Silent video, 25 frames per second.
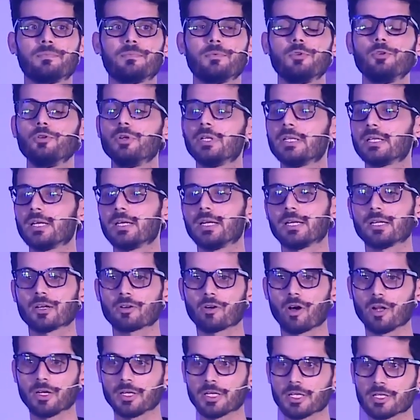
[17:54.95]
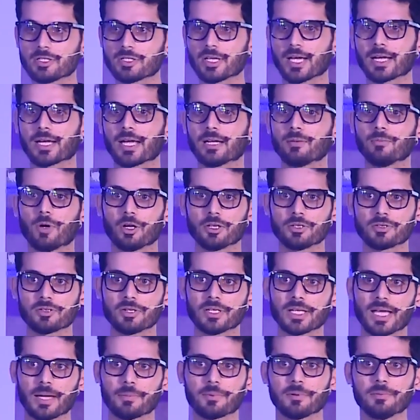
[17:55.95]
doing the data quality check and
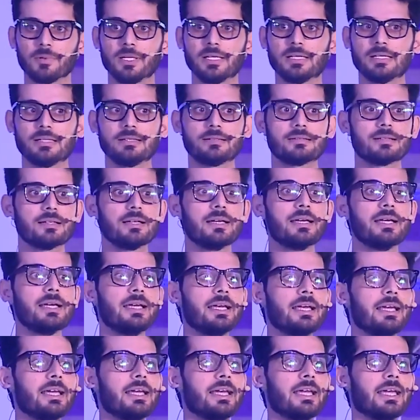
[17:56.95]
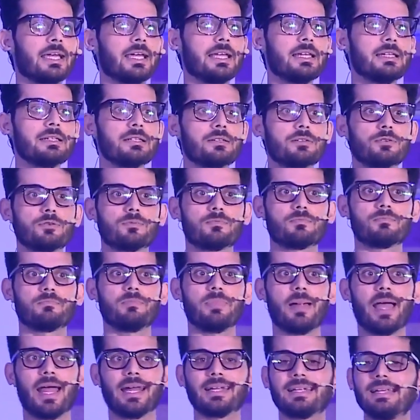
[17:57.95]
monitoring capabilities in
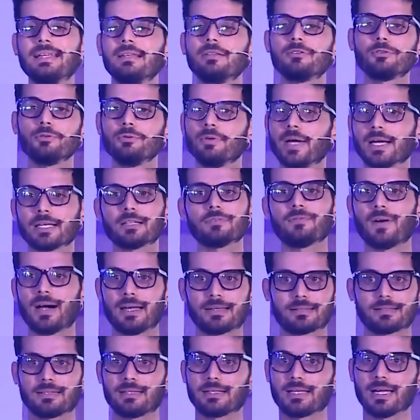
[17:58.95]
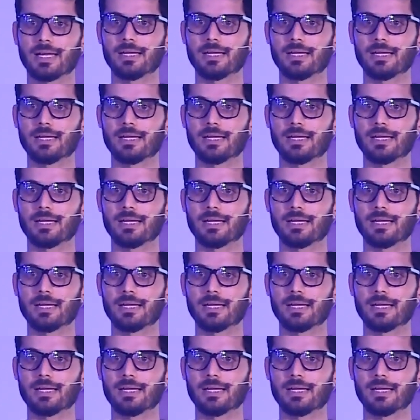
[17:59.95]
at least 2x faster